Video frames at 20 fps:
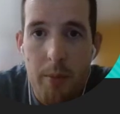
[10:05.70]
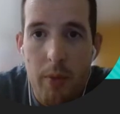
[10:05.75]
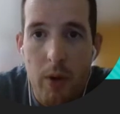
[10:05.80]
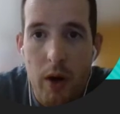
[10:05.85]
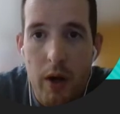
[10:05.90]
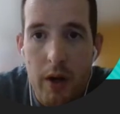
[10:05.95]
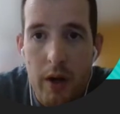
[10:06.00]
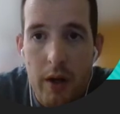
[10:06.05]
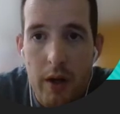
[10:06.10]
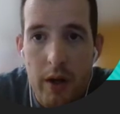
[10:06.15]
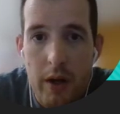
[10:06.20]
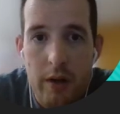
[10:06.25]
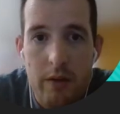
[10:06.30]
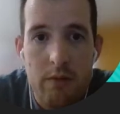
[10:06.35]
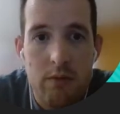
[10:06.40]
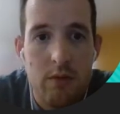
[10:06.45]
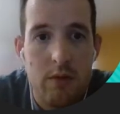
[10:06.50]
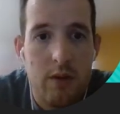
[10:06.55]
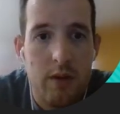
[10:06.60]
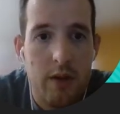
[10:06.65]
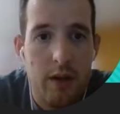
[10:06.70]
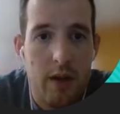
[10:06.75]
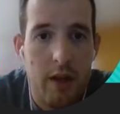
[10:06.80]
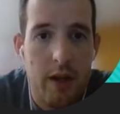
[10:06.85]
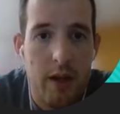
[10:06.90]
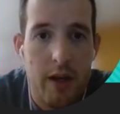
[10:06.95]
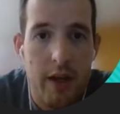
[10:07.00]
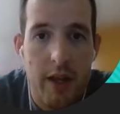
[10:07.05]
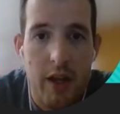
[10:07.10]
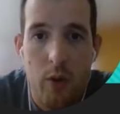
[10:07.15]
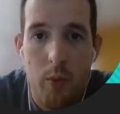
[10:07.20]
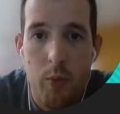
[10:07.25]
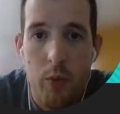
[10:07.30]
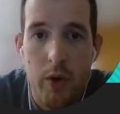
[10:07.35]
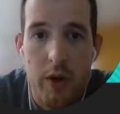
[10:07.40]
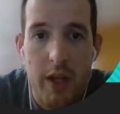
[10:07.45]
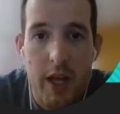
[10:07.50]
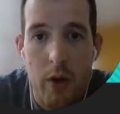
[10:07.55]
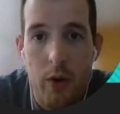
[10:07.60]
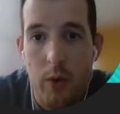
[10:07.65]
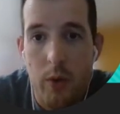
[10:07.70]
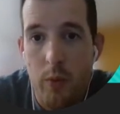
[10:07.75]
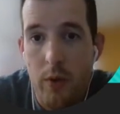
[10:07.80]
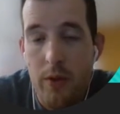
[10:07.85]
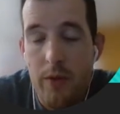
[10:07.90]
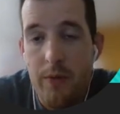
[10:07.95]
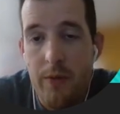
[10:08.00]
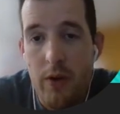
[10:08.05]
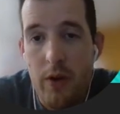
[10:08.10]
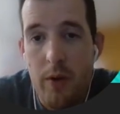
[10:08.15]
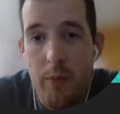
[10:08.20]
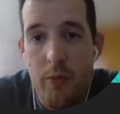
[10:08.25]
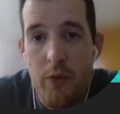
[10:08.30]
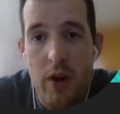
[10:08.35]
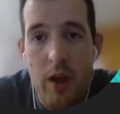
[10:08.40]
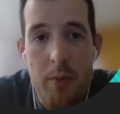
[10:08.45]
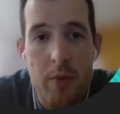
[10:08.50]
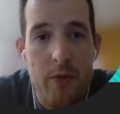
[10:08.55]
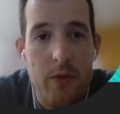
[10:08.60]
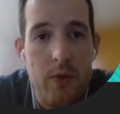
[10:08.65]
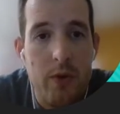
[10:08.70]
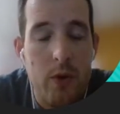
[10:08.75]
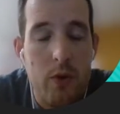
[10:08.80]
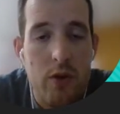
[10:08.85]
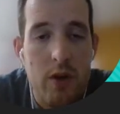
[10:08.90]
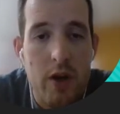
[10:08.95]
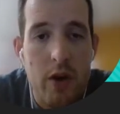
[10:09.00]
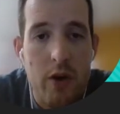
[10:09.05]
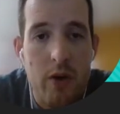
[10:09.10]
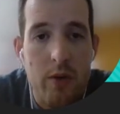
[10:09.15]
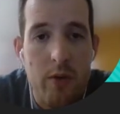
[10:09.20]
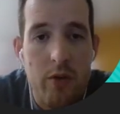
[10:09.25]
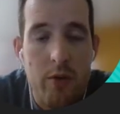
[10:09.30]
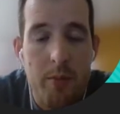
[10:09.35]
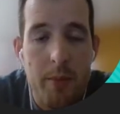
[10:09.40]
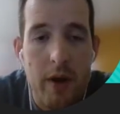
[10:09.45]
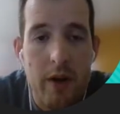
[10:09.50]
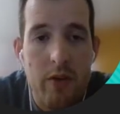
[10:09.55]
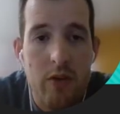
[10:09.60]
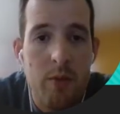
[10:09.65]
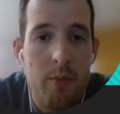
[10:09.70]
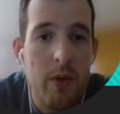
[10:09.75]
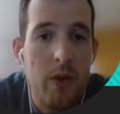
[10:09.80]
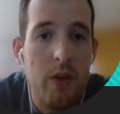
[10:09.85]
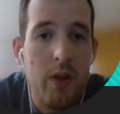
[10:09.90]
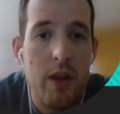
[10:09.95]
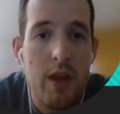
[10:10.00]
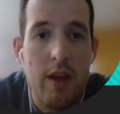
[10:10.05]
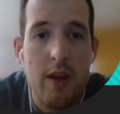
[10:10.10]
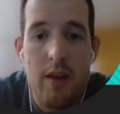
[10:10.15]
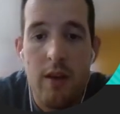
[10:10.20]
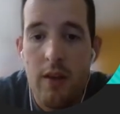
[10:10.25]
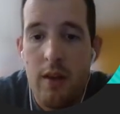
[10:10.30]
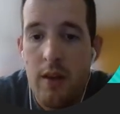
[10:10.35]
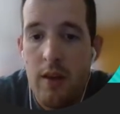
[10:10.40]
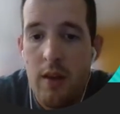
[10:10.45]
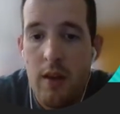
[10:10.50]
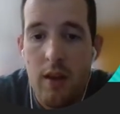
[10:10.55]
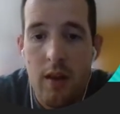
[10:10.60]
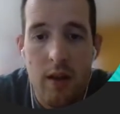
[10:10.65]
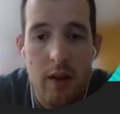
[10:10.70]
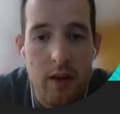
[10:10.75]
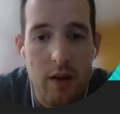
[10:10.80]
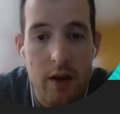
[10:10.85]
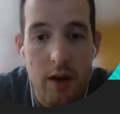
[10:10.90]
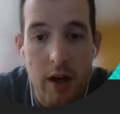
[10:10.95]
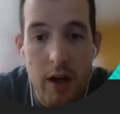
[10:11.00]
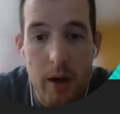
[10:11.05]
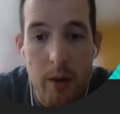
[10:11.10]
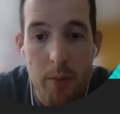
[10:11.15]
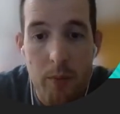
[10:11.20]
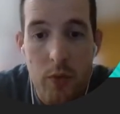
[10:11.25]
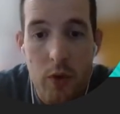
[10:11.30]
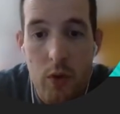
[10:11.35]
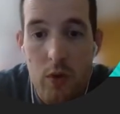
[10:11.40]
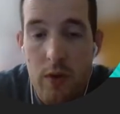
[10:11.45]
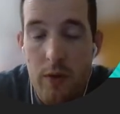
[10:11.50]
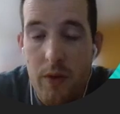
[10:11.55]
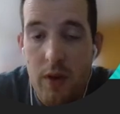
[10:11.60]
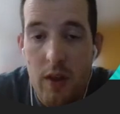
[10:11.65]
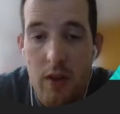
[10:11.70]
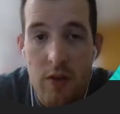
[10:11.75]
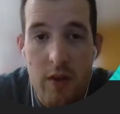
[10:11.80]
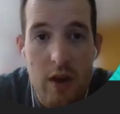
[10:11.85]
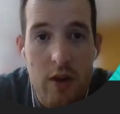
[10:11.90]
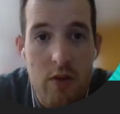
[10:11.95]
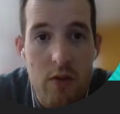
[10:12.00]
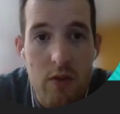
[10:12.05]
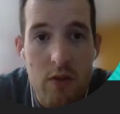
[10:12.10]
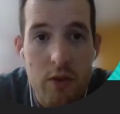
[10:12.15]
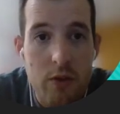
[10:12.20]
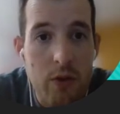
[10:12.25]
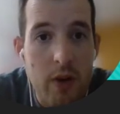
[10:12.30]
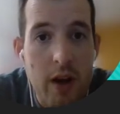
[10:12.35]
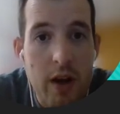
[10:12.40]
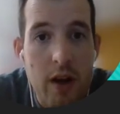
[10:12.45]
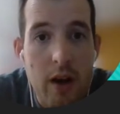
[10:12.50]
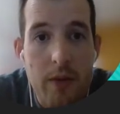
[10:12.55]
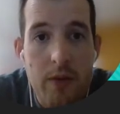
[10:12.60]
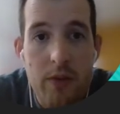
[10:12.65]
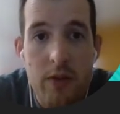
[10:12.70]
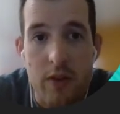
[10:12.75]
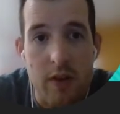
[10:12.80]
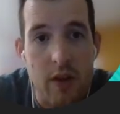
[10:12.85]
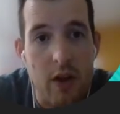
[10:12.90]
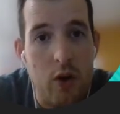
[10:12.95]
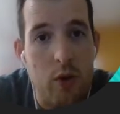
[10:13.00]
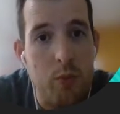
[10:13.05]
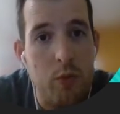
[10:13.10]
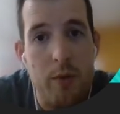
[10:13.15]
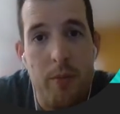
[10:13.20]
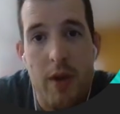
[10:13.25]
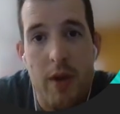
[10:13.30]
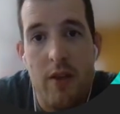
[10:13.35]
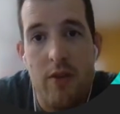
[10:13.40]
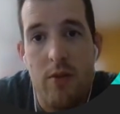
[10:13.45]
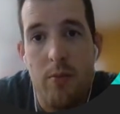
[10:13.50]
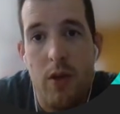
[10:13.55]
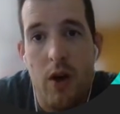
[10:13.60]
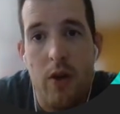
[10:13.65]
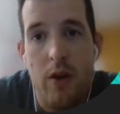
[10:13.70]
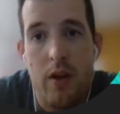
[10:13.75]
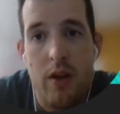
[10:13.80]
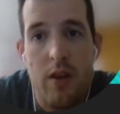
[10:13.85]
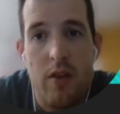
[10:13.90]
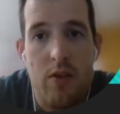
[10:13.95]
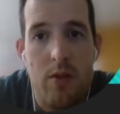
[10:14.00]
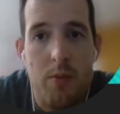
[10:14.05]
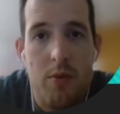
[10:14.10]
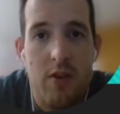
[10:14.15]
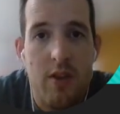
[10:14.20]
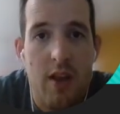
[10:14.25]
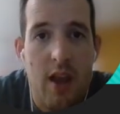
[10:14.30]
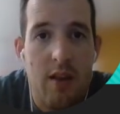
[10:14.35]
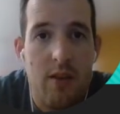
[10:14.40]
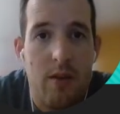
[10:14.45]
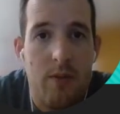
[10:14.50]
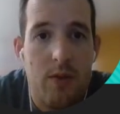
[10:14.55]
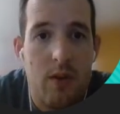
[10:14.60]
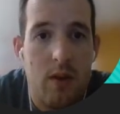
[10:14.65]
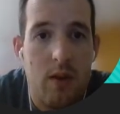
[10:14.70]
partner. Elmwood countered with a firm frame of fiduciary responsibility. Use of concessions and trade-offs. Elmwood made symbolic and substantive